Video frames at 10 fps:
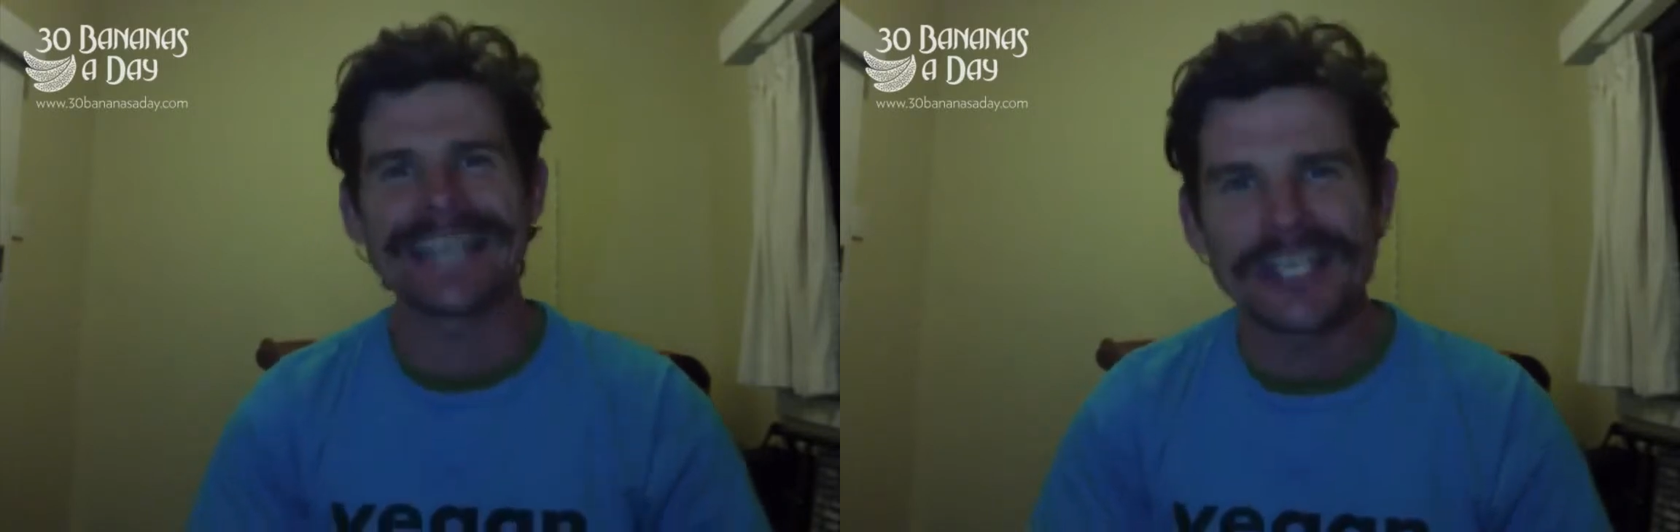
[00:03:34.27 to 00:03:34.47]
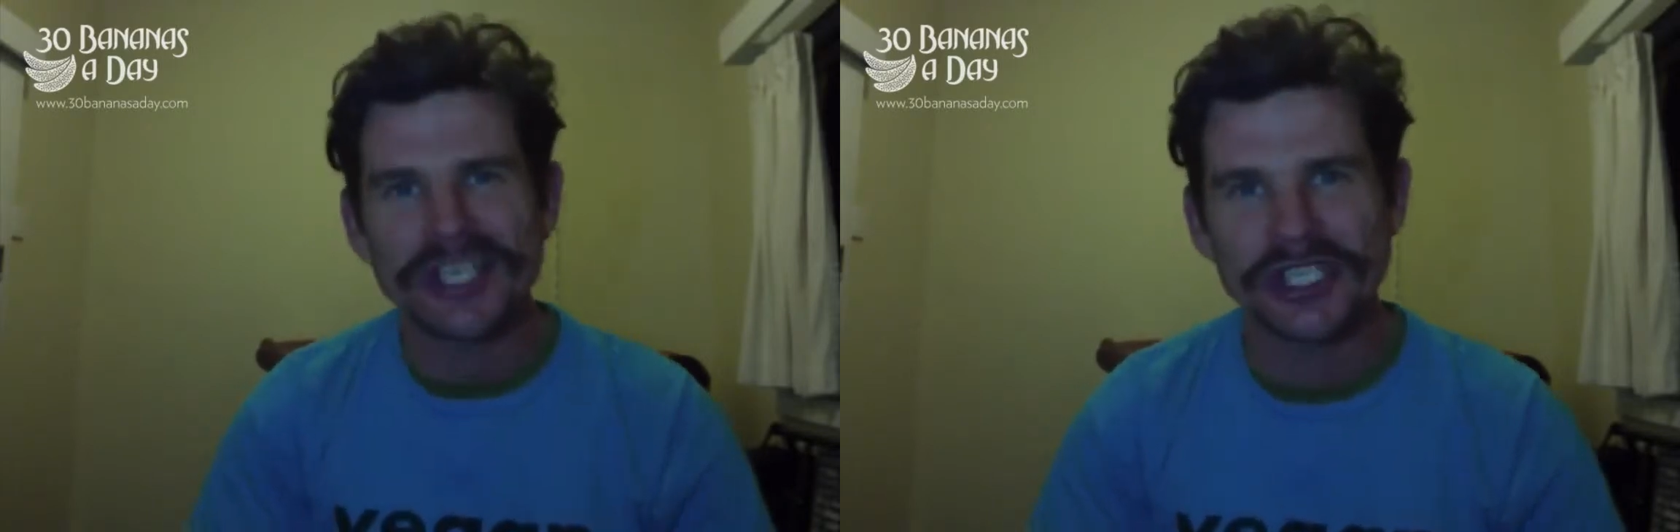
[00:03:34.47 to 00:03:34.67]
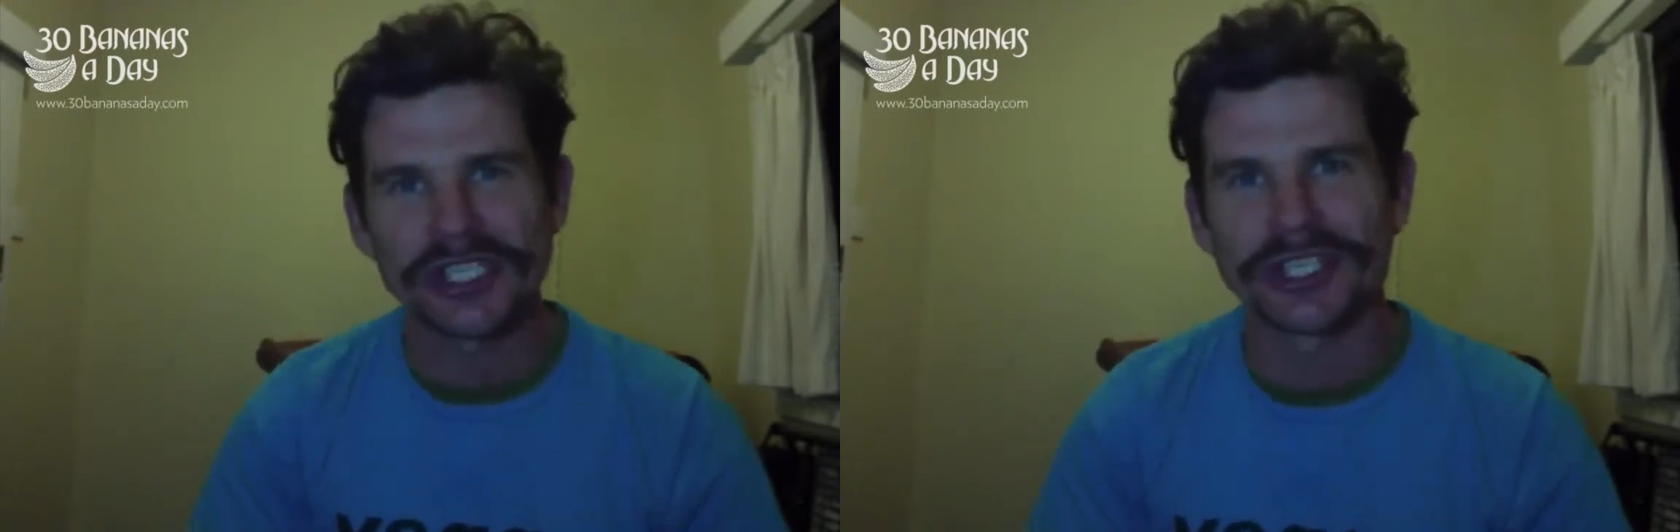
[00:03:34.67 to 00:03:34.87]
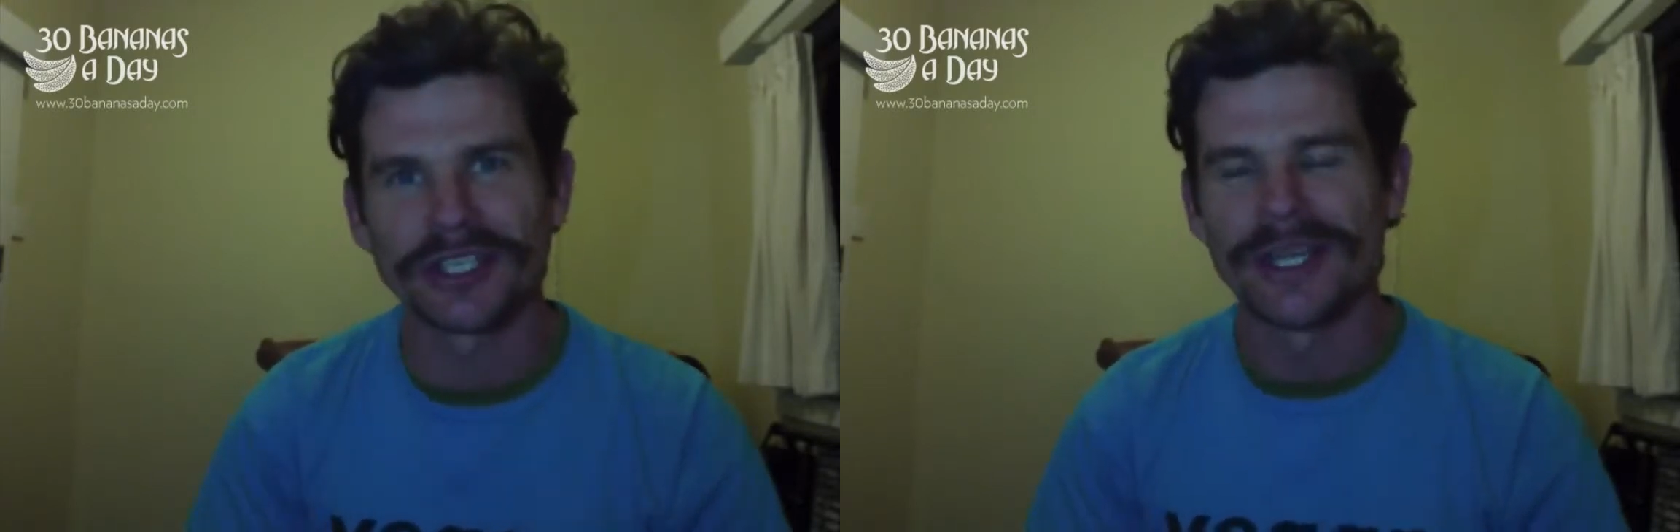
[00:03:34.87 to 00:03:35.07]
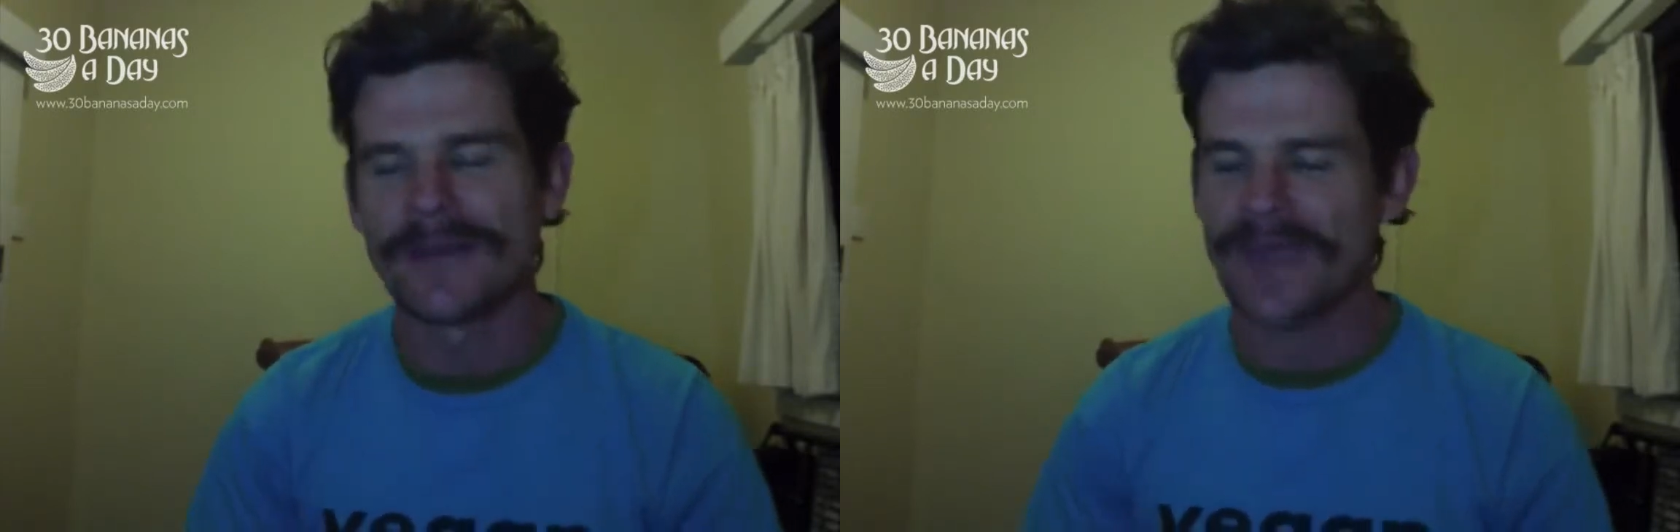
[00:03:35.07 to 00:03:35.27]

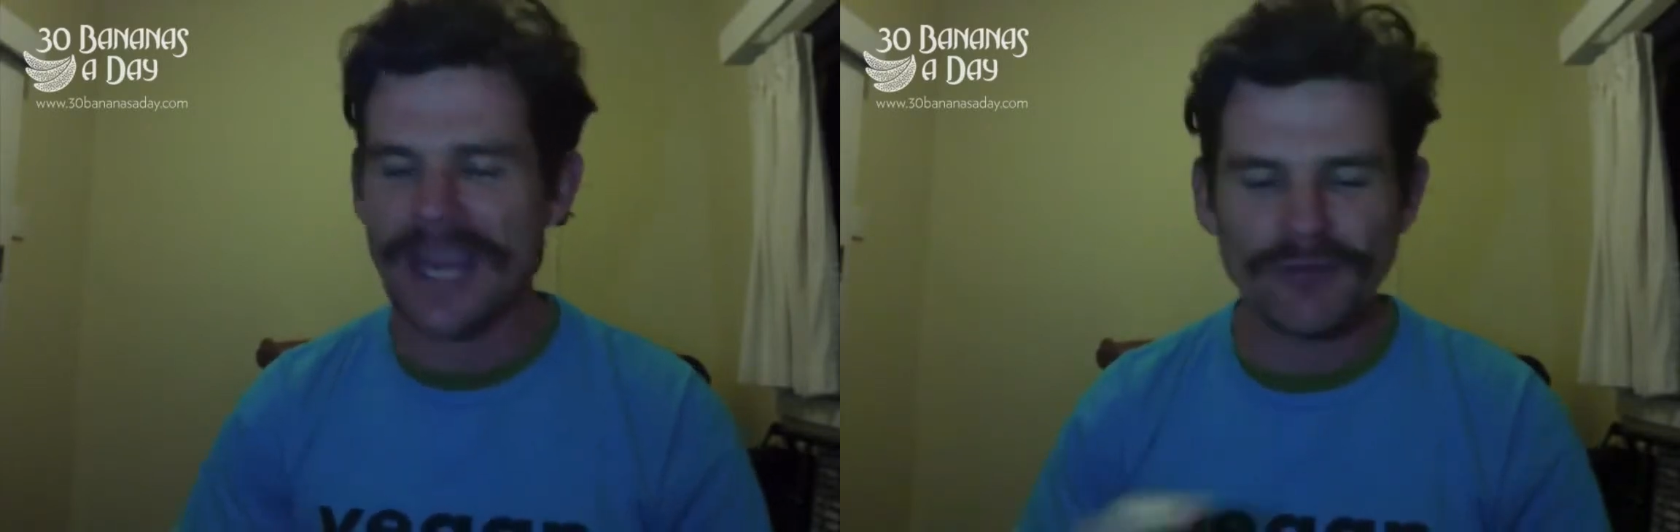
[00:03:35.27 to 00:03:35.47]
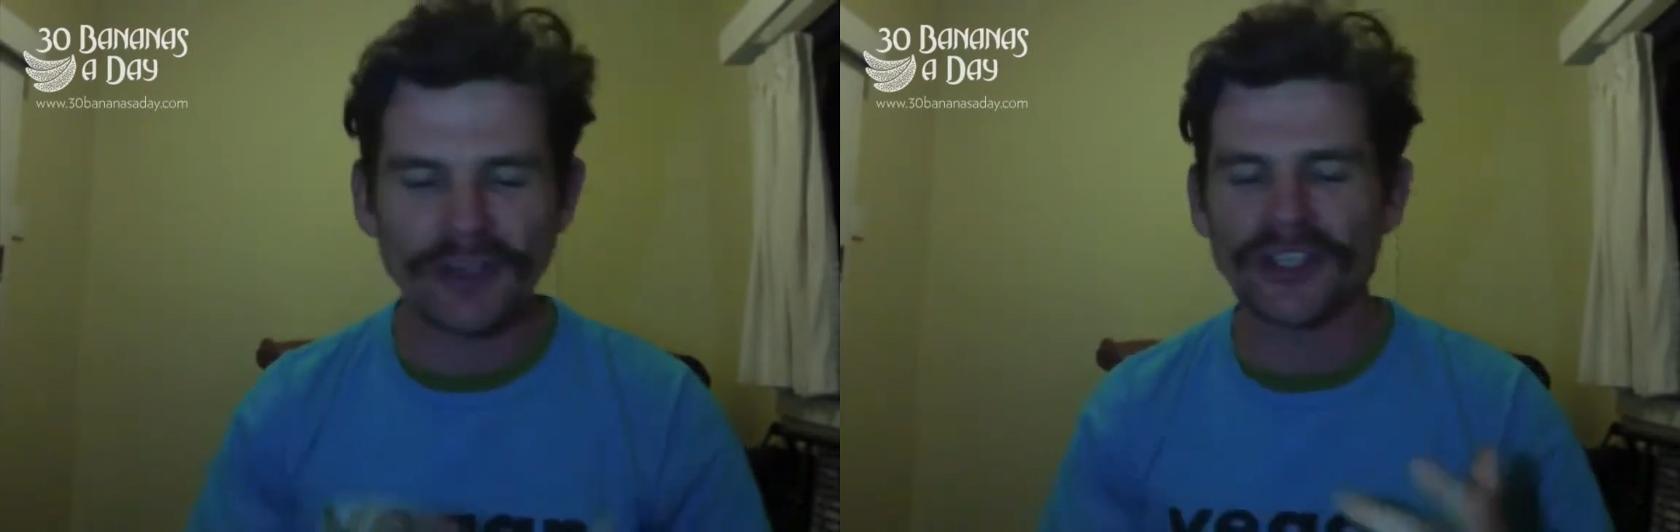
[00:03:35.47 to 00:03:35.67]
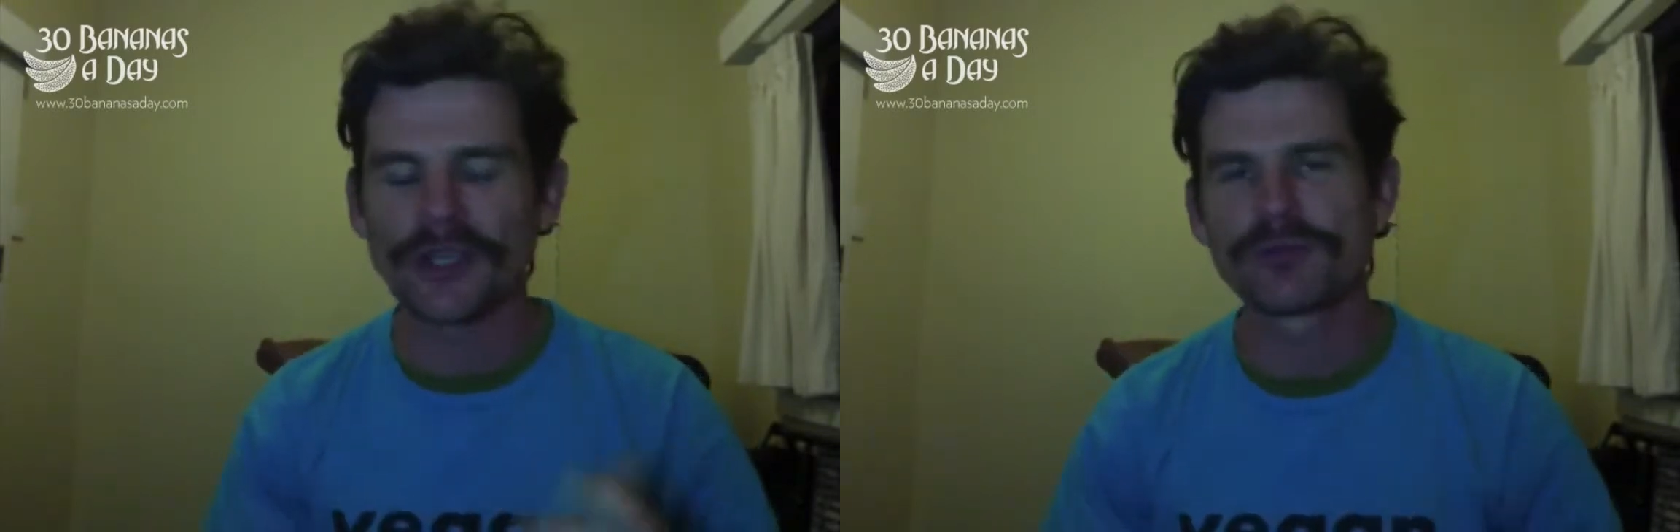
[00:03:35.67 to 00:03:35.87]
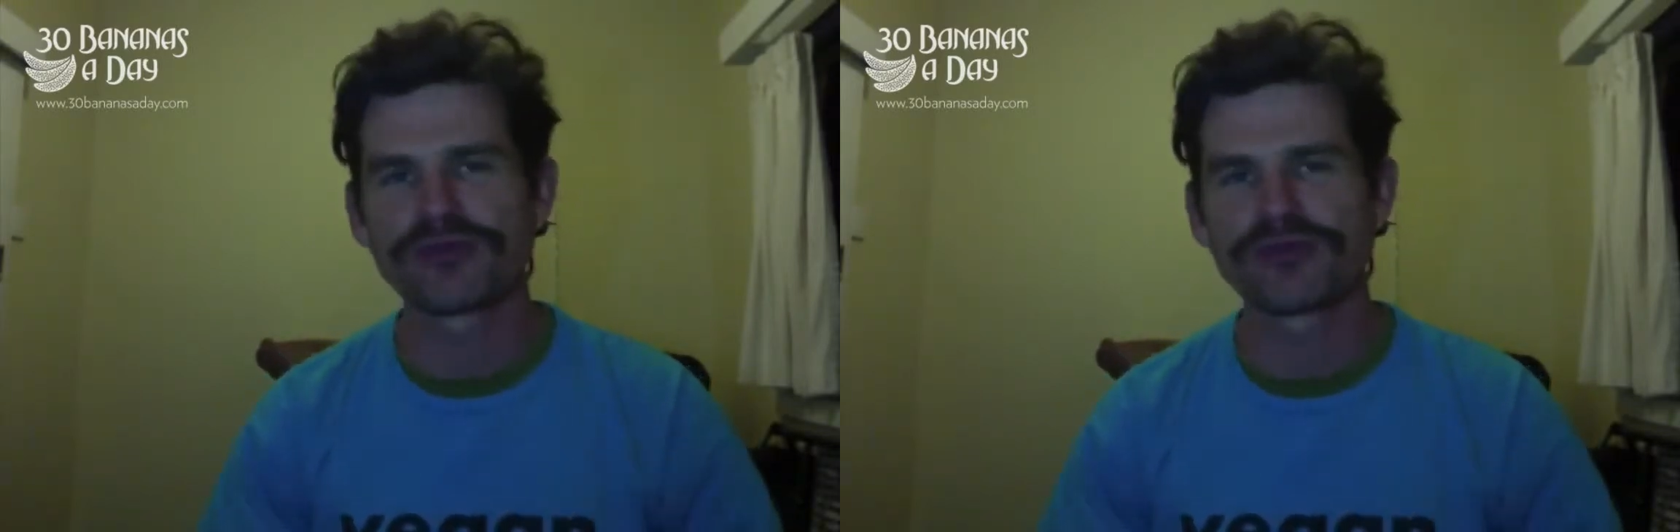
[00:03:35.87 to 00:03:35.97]
Insulin. Every single